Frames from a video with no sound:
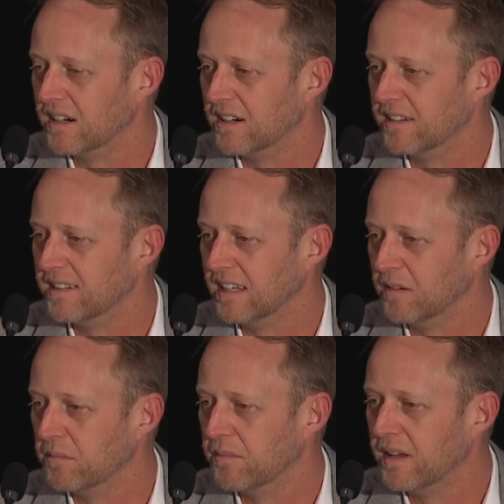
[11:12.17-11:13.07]
our
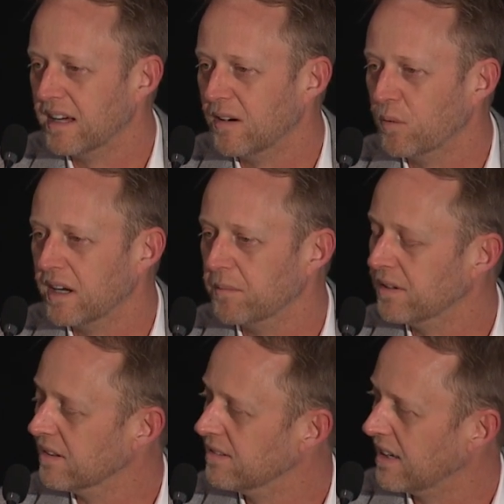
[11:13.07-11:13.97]
team uh, went up
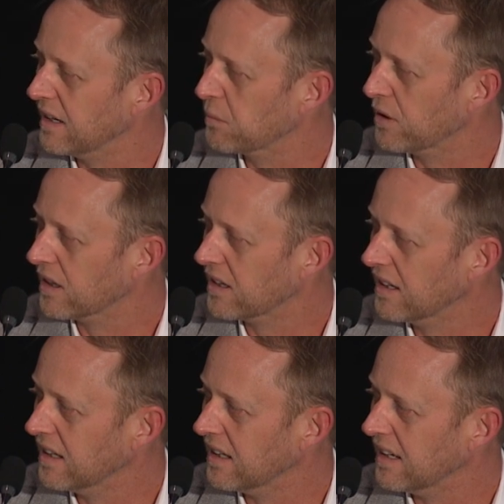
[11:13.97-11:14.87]
to Sunnybrook
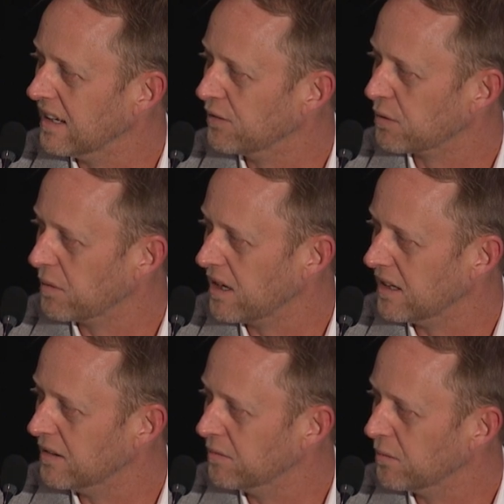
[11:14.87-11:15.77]
in uh, Toronto,